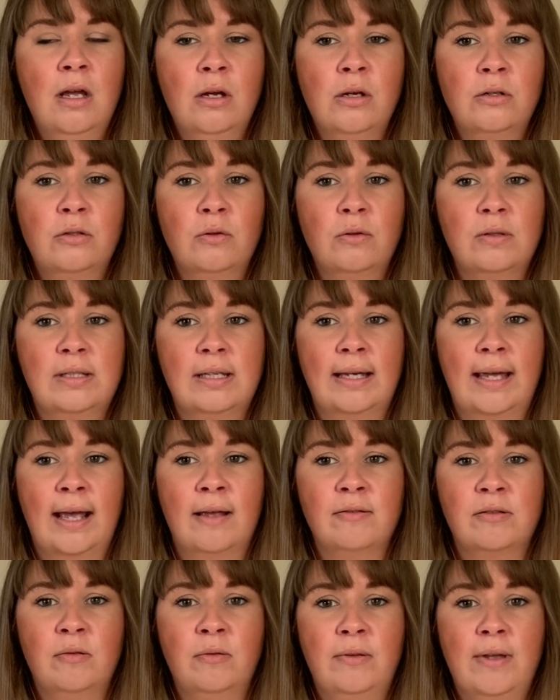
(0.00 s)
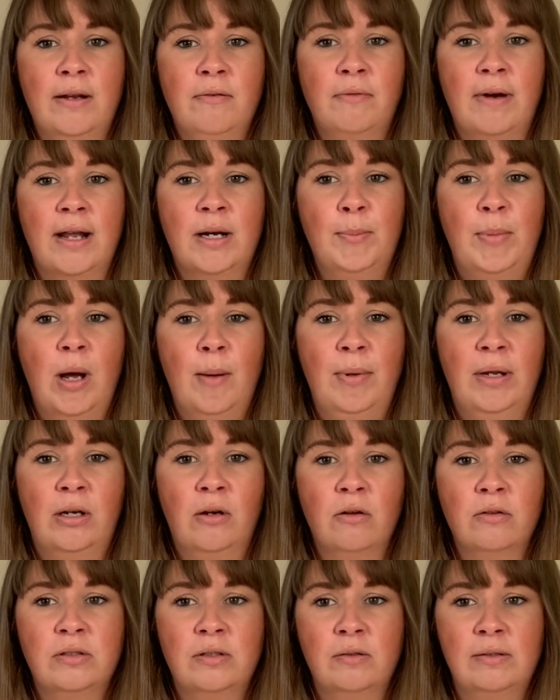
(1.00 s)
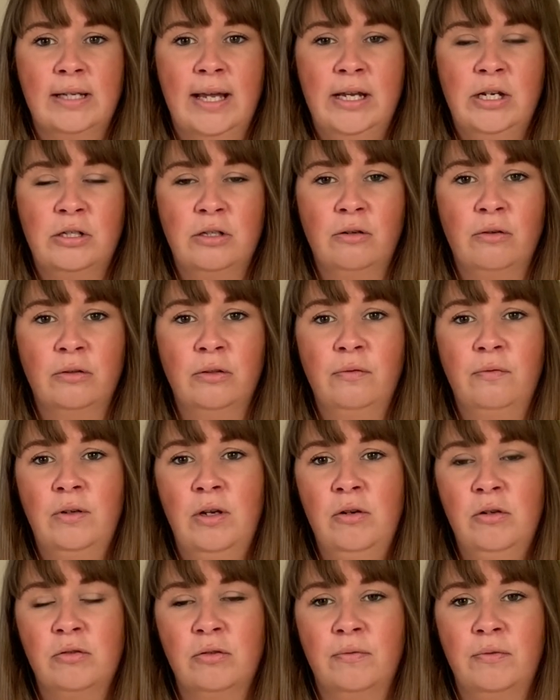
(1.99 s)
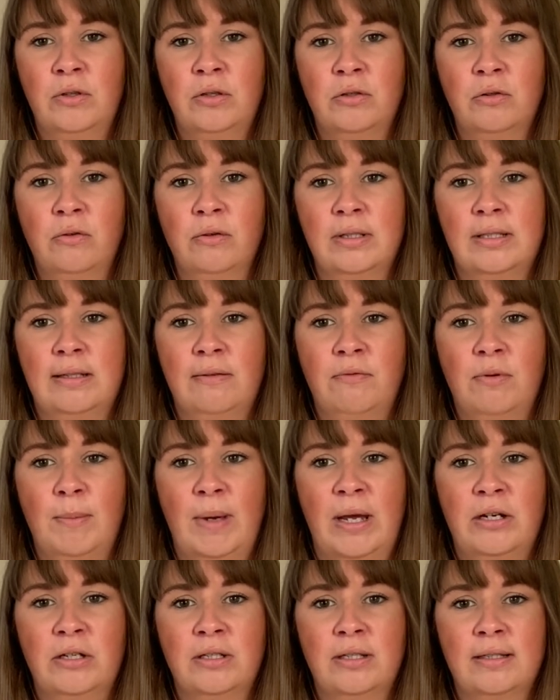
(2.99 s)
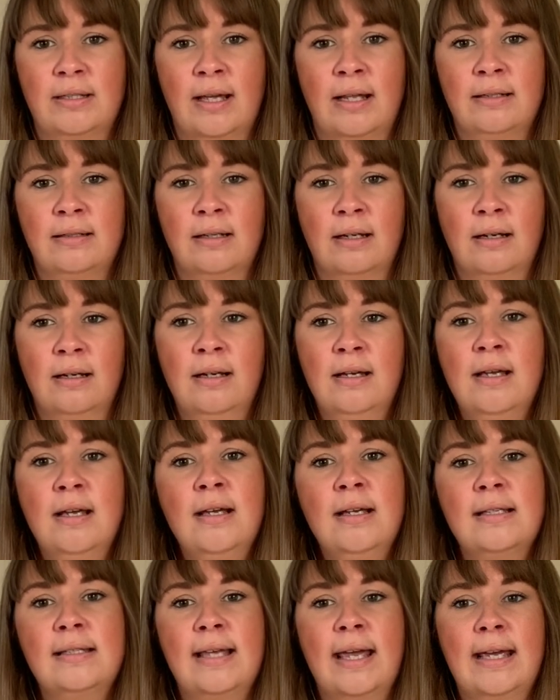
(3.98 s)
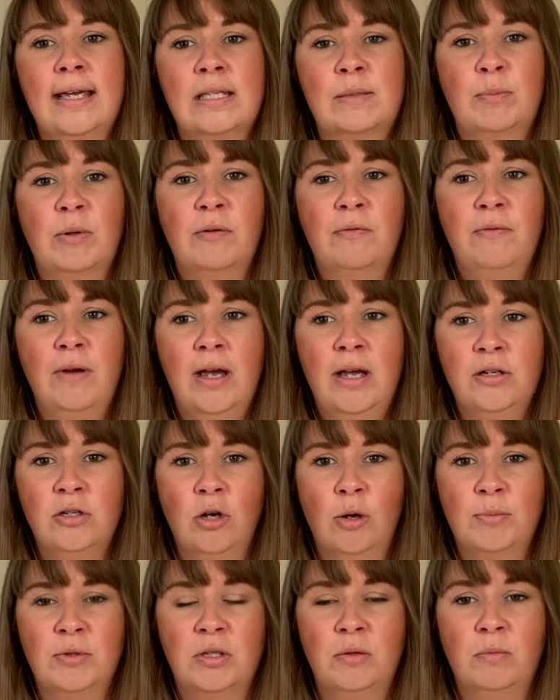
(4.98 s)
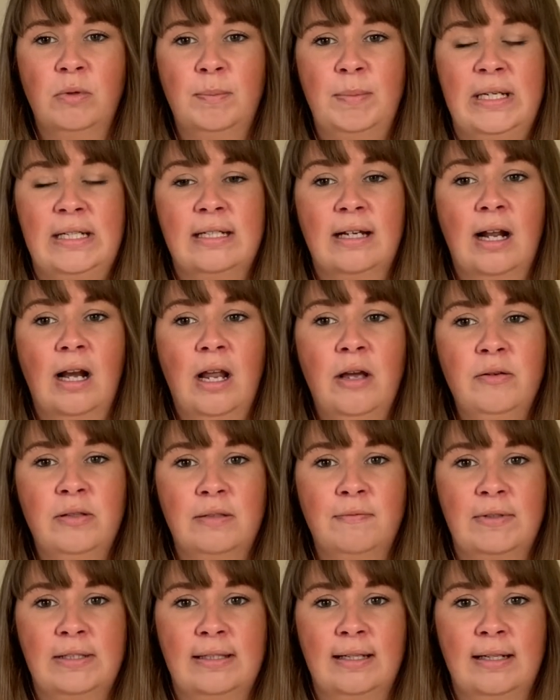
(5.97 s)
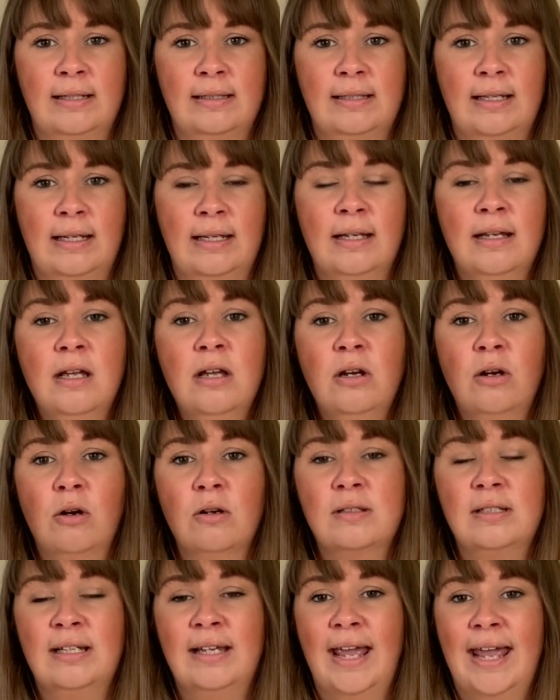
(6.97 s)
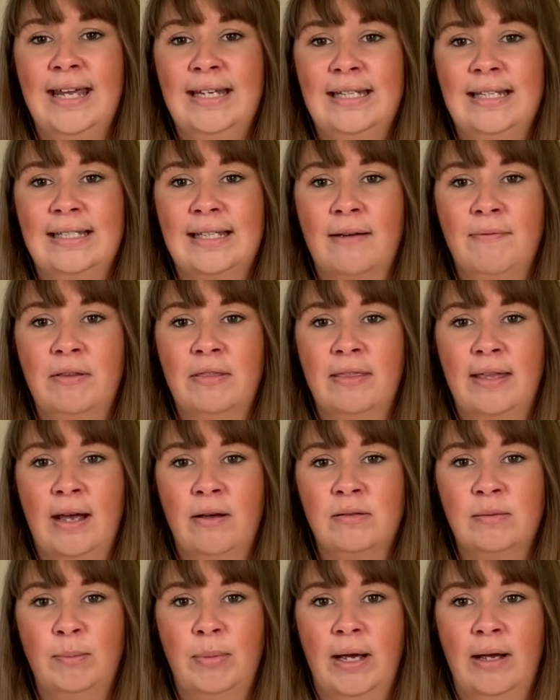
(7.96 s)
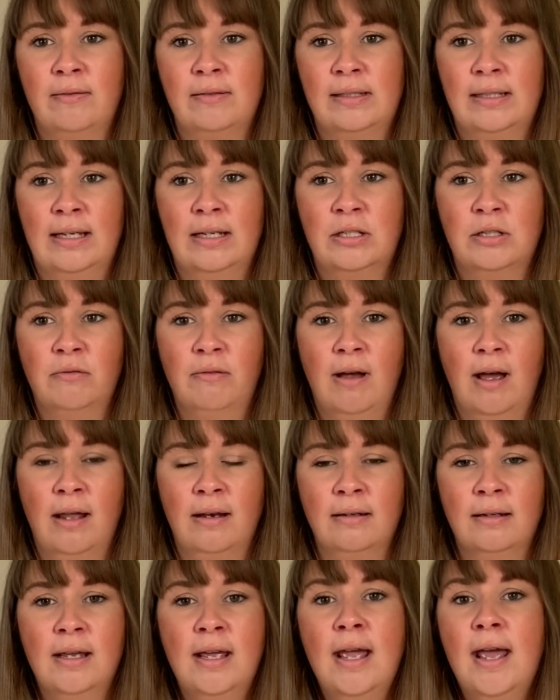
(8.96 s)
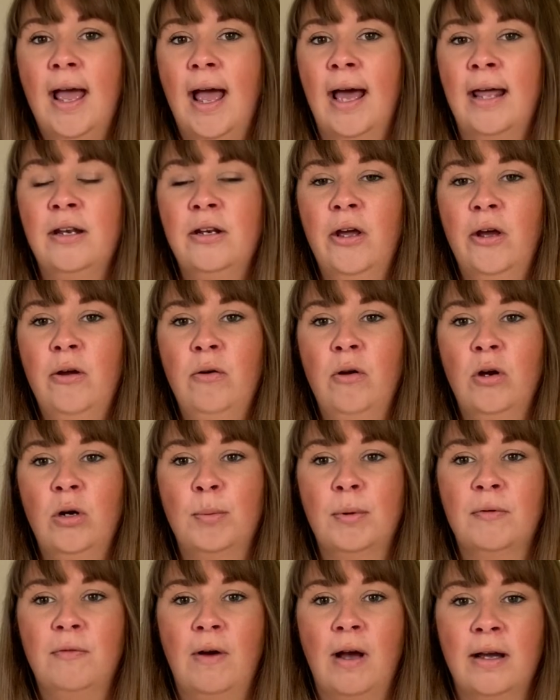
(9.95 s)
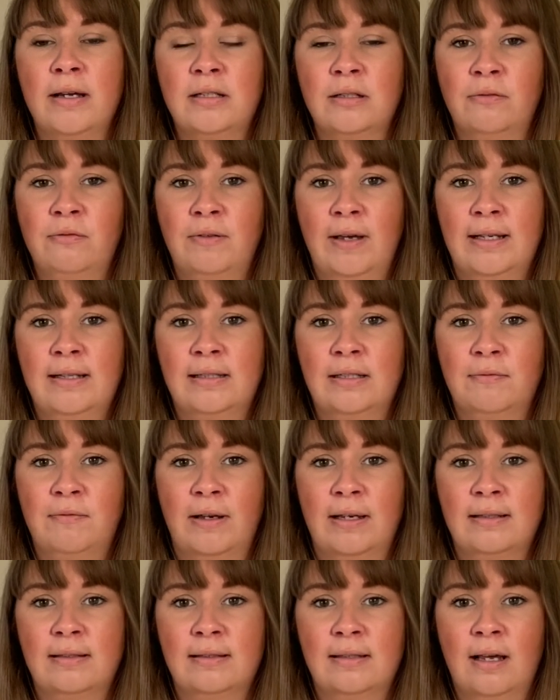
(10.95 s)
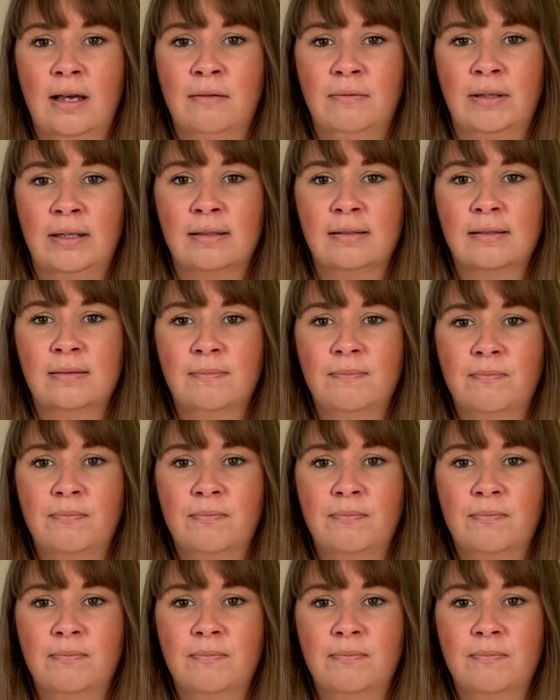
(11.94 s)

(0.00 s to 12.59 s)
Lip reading: Dorset Council then ran a public consultation on the future of the Tourist Information Centre, saying its preferred option would be to close the facility, costing £87,000 a year to run, and no longer provide a face-to-face service.